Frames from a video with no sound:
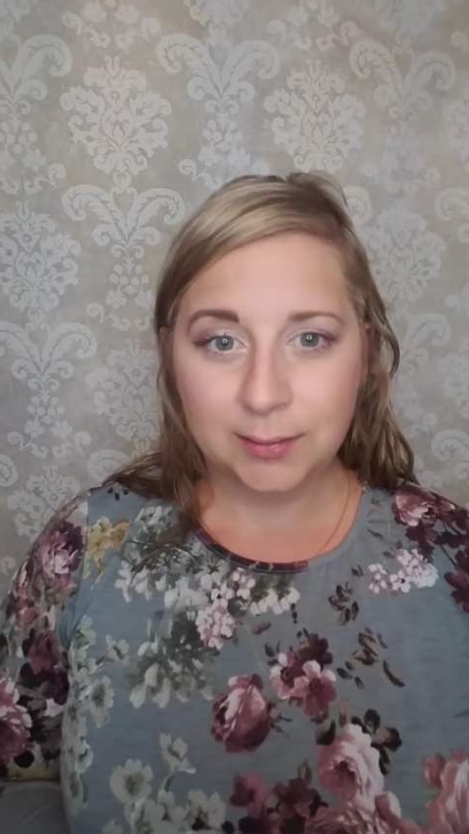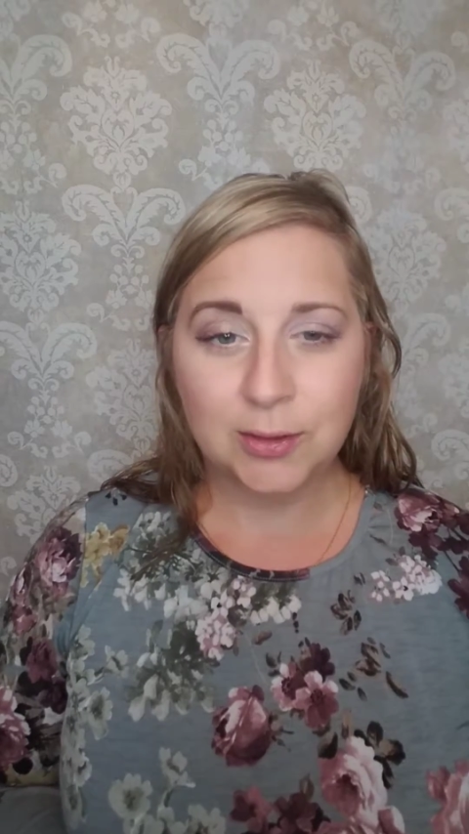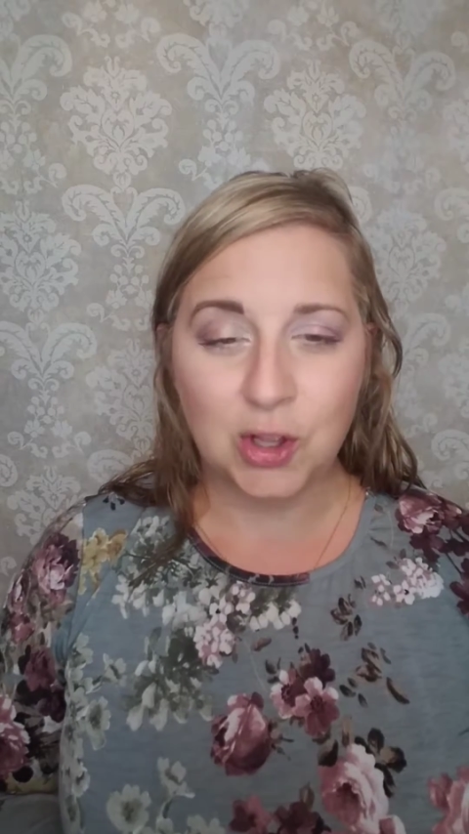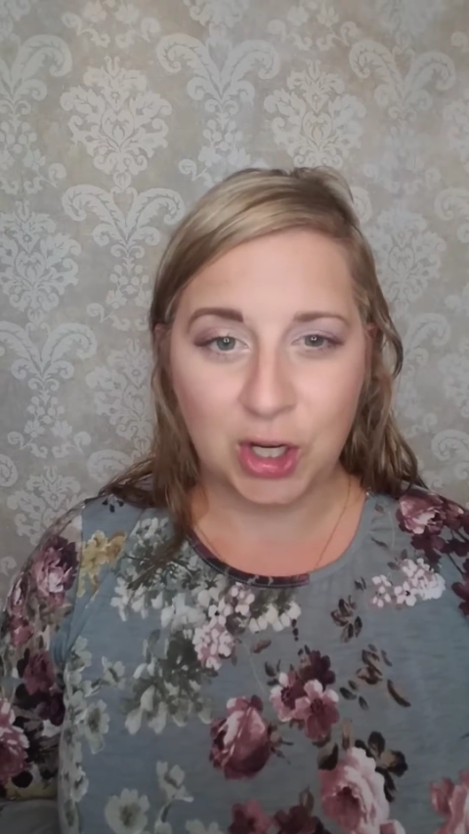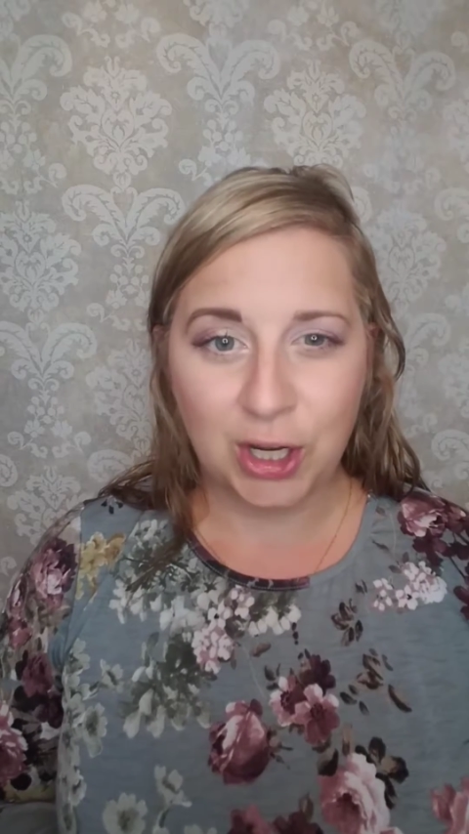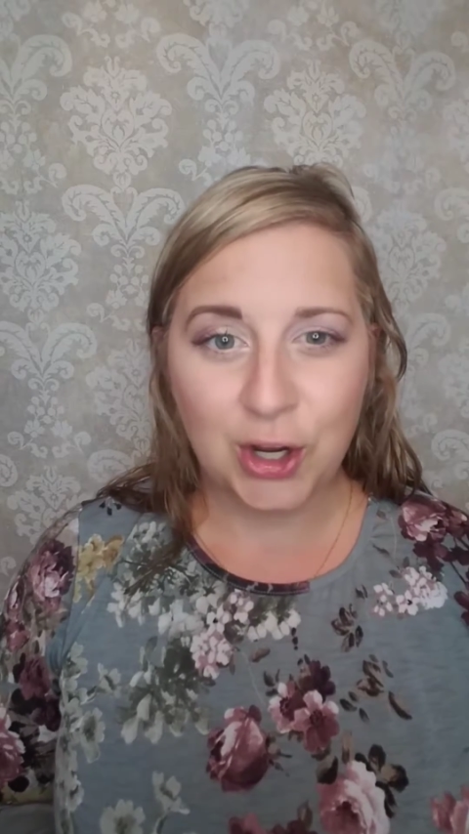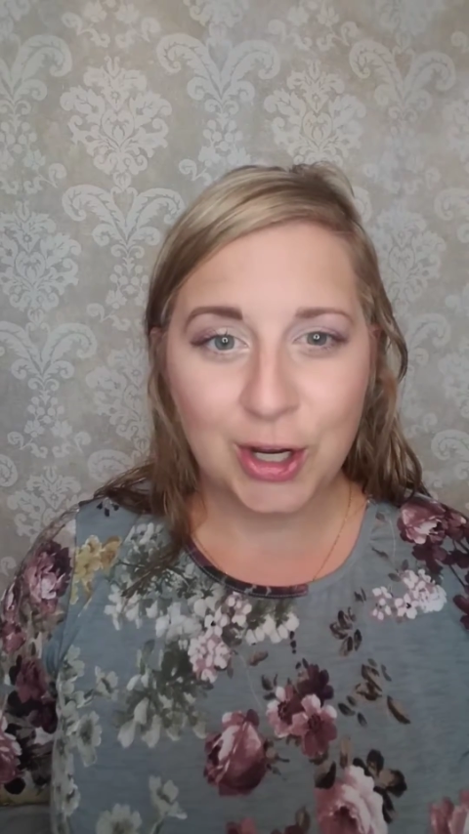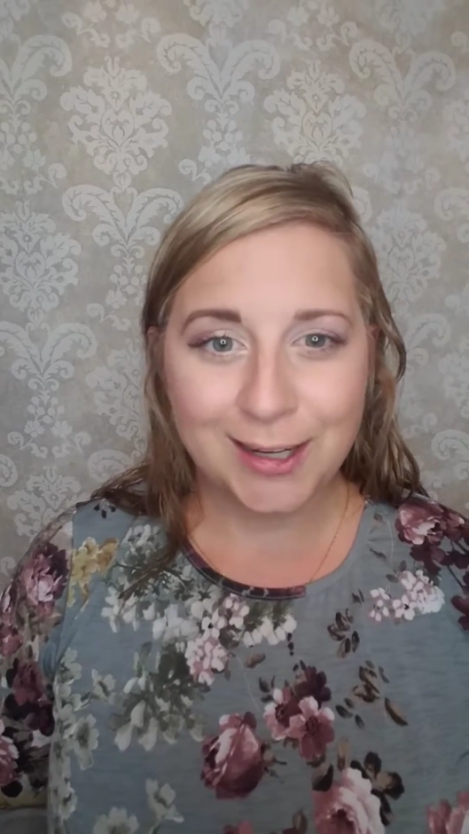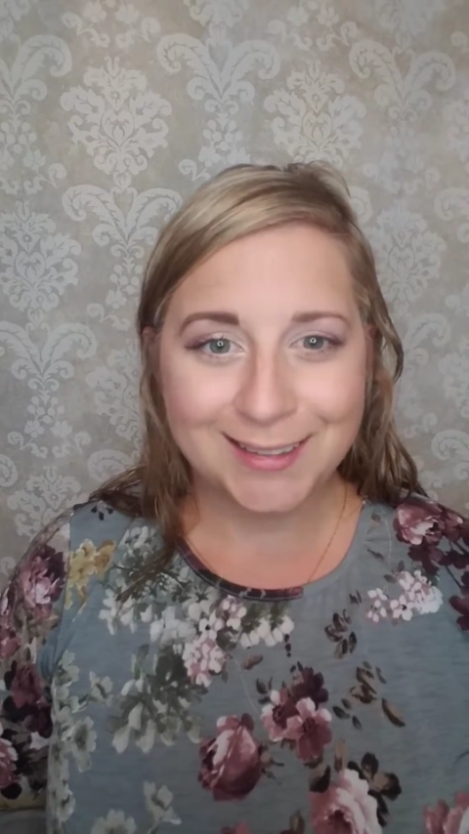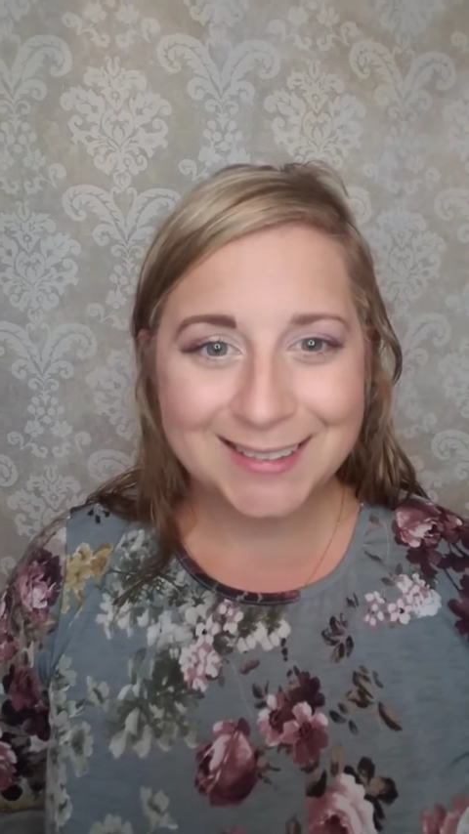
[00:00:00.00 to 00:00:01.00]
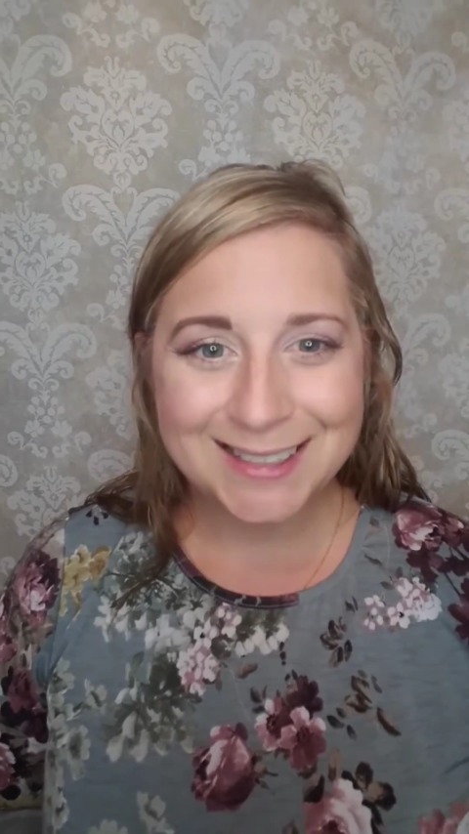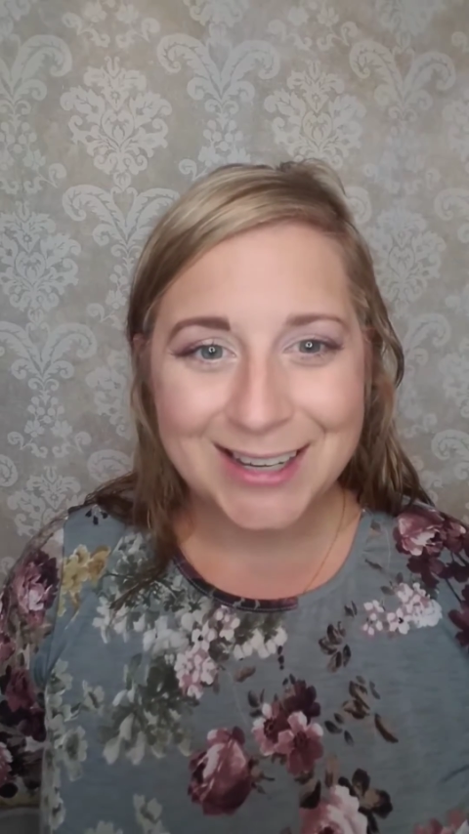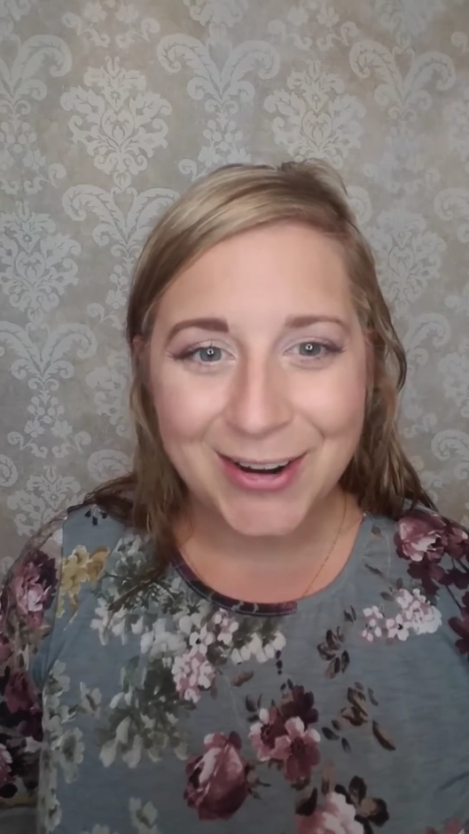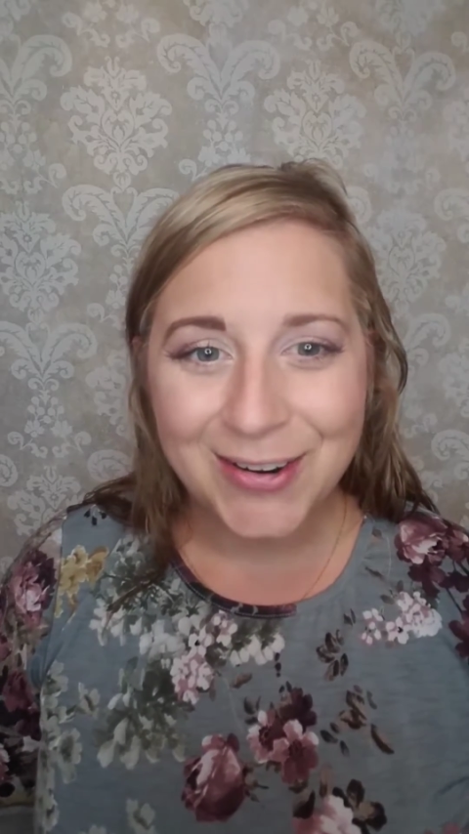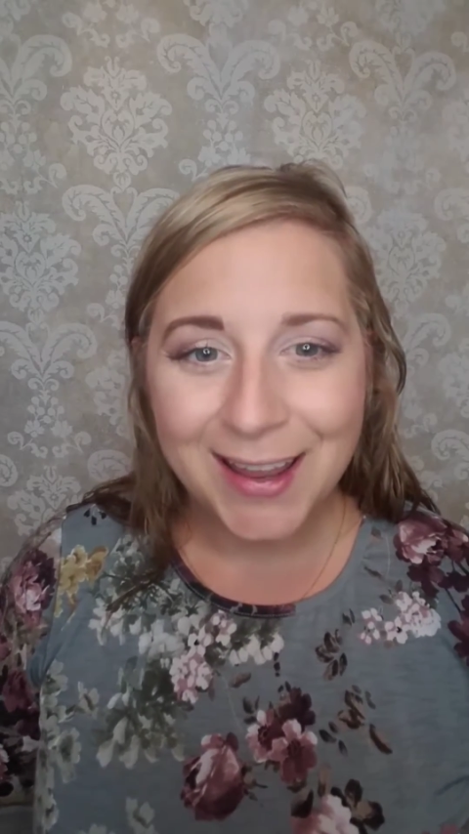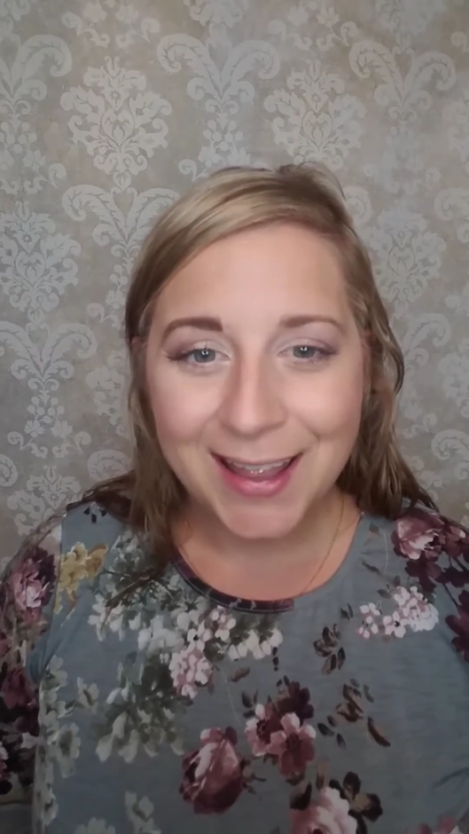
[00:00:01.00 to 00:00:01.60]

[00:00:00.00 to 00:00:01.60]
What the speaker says: looking good. So